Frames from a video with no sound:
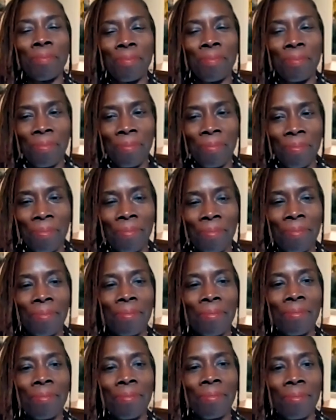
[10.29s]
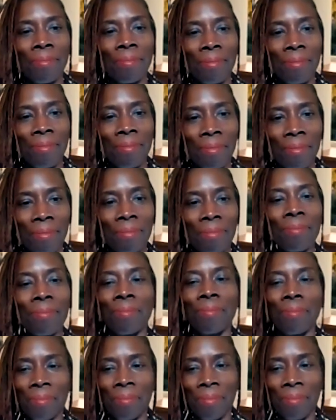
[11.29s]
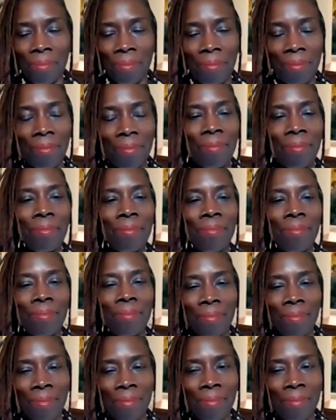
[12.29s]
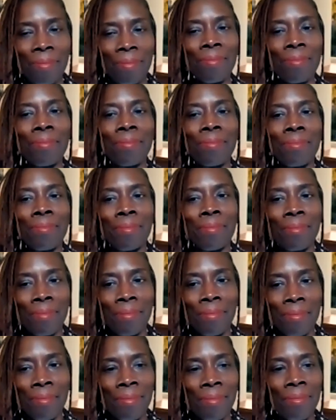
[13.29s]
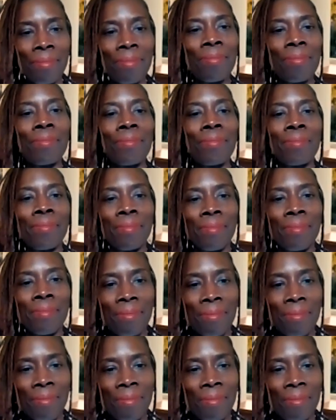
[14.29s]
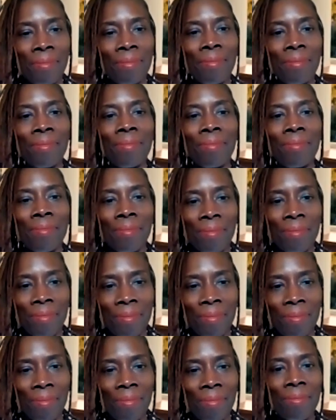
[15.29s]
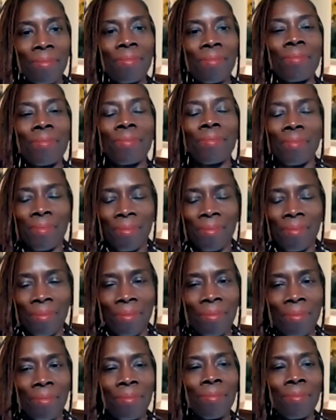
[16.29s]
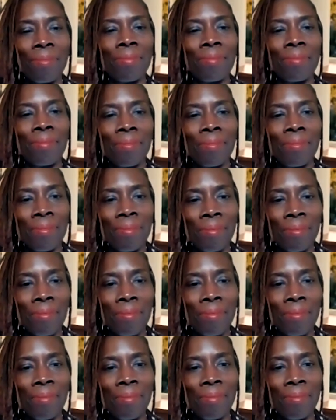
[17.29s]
[no speech]